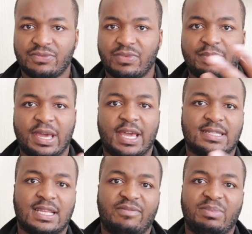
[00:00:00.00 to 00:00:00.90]
and
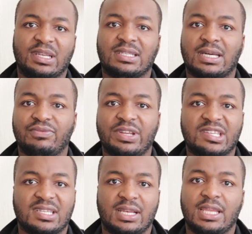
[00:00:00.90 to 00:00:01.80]
repairs that have been done
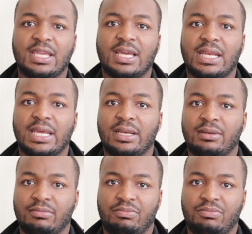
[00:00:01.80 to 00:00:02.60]
recently, and then,